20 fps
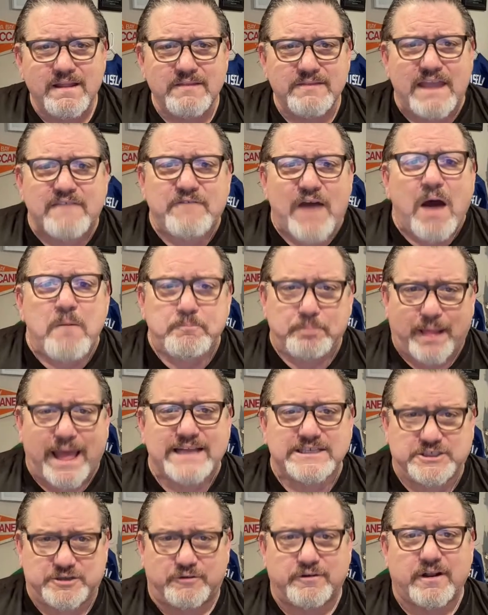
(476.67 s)
They've
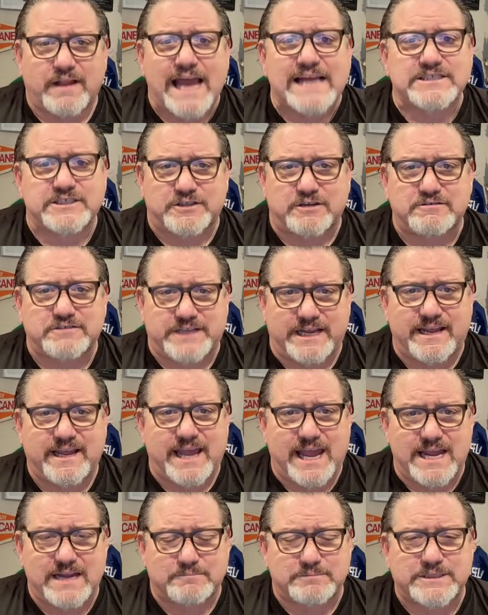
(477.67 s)
outplayed you in the last 13
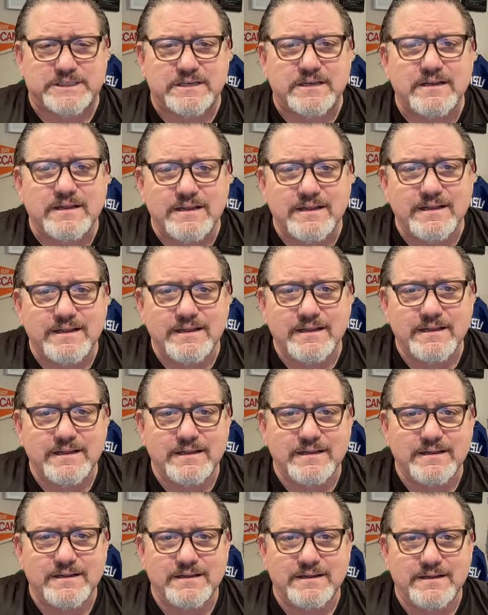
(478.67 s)
games.
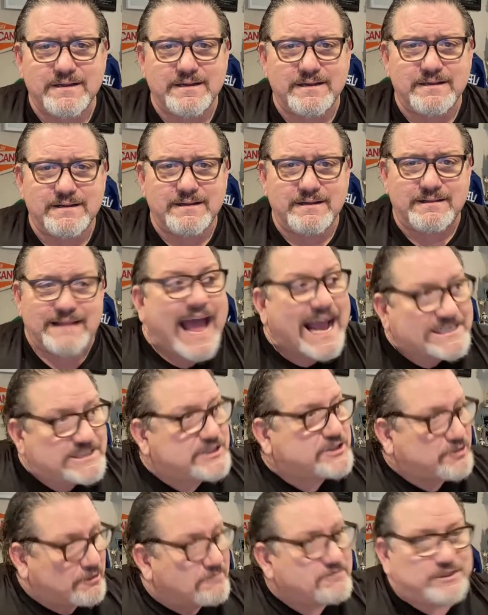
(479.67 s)

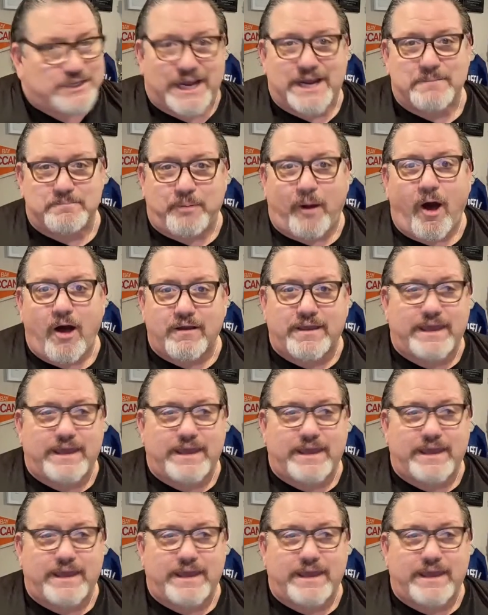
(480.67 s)
Last 13 ball